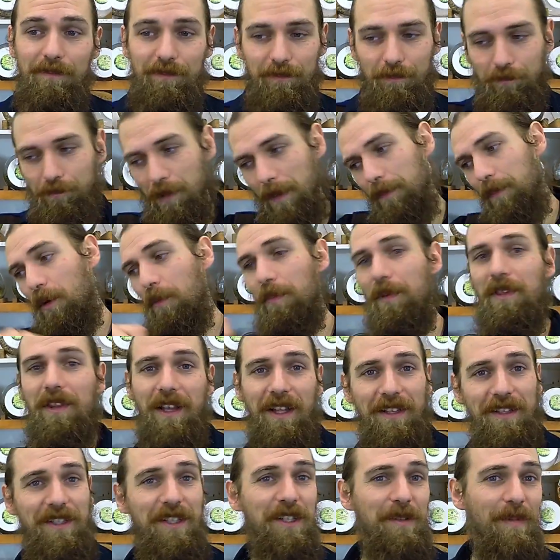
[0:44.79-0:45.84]
Rip open
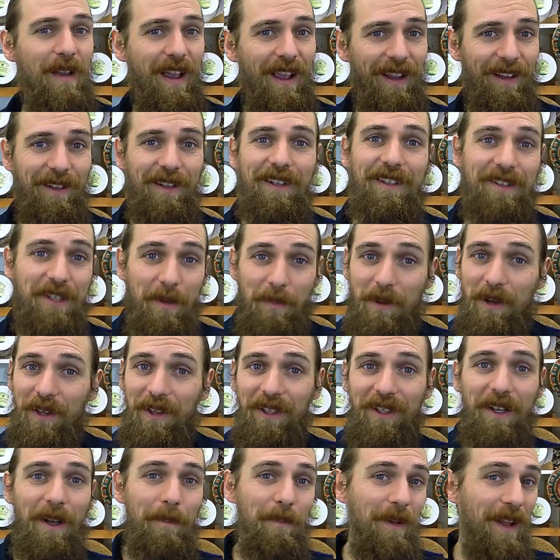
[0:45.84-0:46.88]
that tea bag, dip it in the
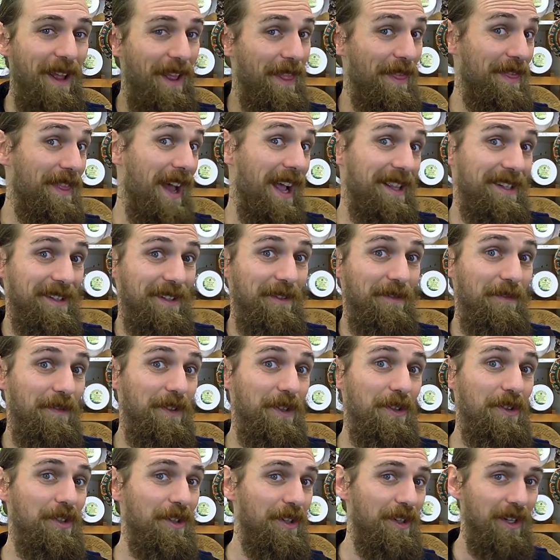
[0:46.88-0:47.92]
cup, that's an
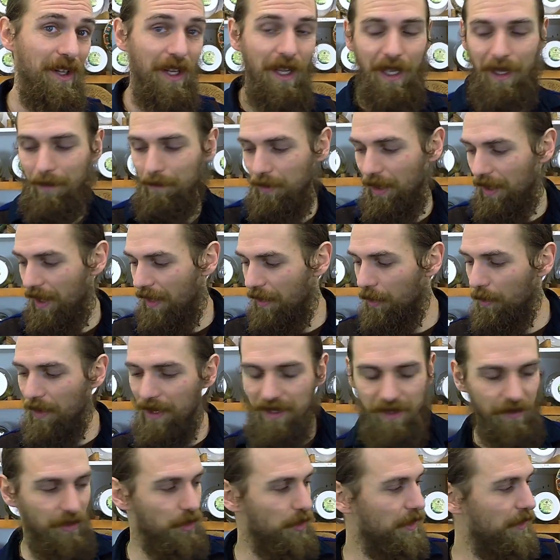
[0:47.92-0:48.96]
infusion. But other ways
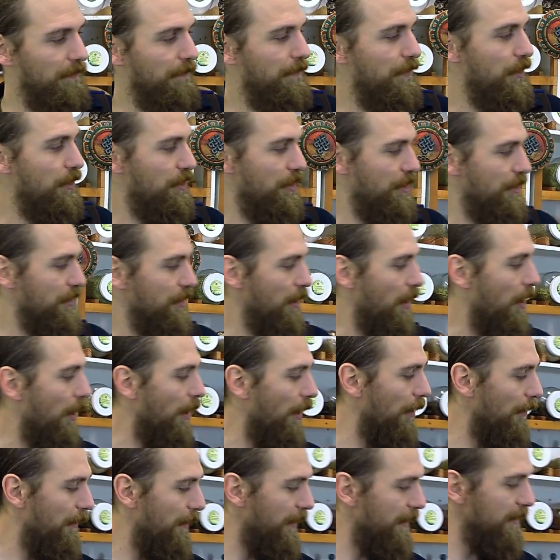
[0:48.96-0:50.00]
of doing infusions
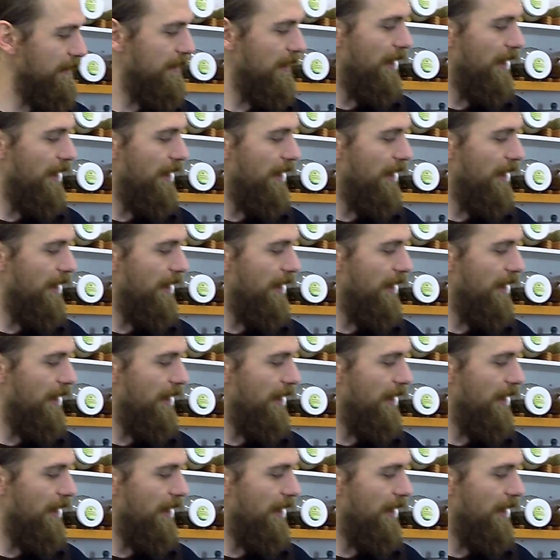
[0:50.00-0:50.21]
are things